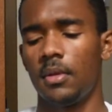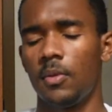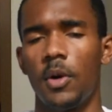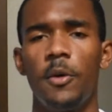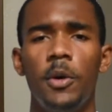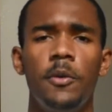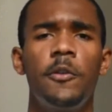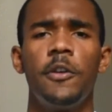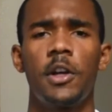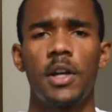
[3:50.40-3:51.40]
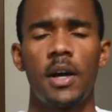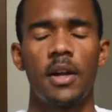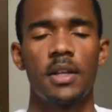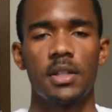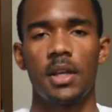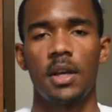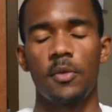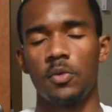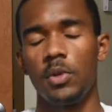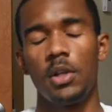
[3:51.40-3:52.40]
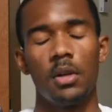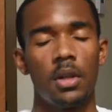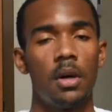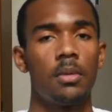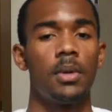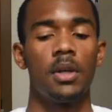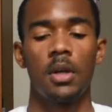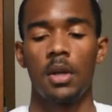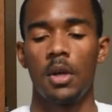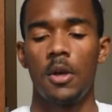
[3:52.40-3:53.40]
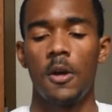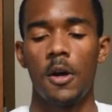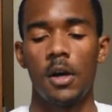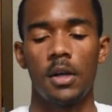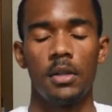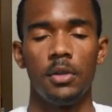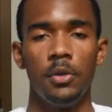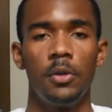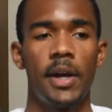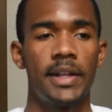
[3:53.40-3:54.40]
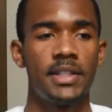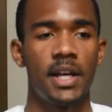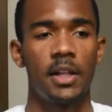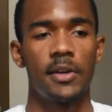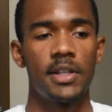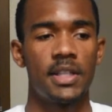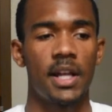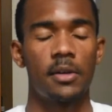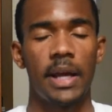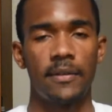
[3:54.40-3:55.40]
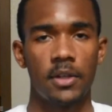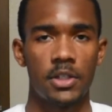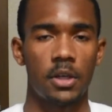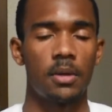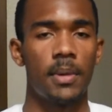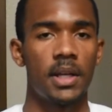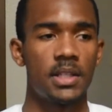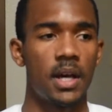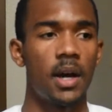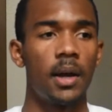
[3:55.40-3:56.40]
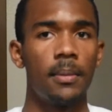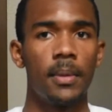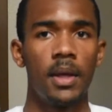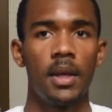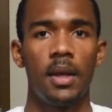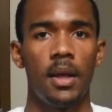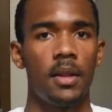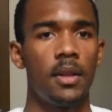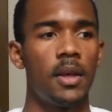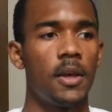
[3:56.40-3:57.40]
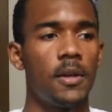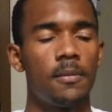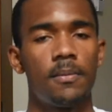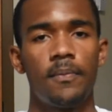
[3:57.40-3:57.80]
well, we'll figure it out as we go along. But new grad salary after a certain amount of time, and then